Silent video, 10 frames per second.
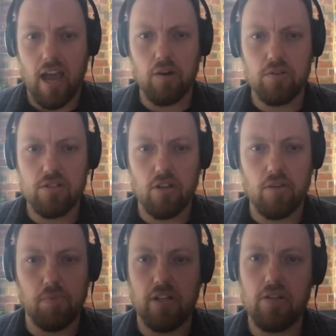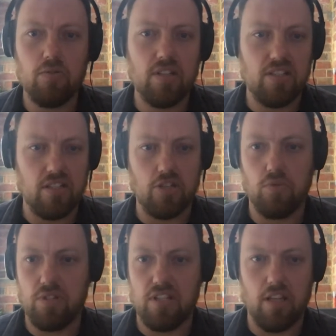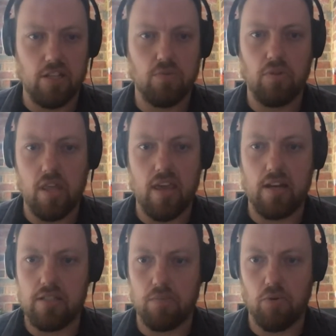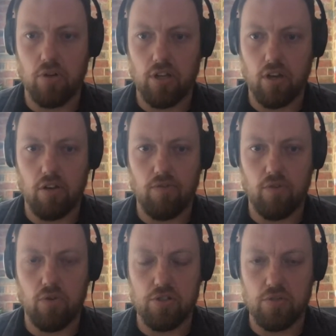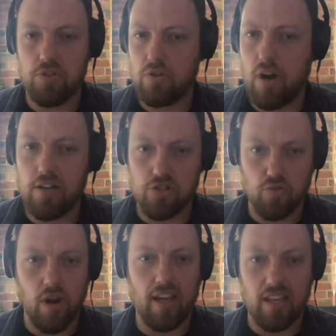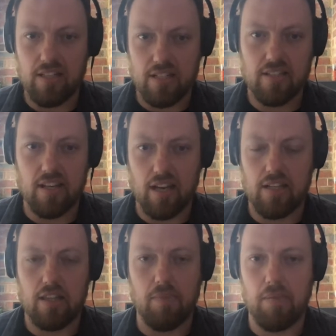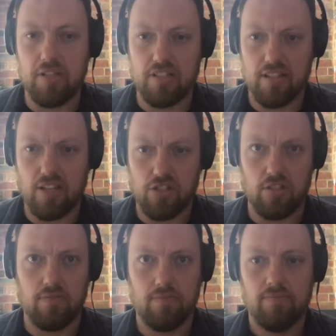and also the political constituency that's really there to support it going forward. So it's quite a striking disconnect in the public discussion.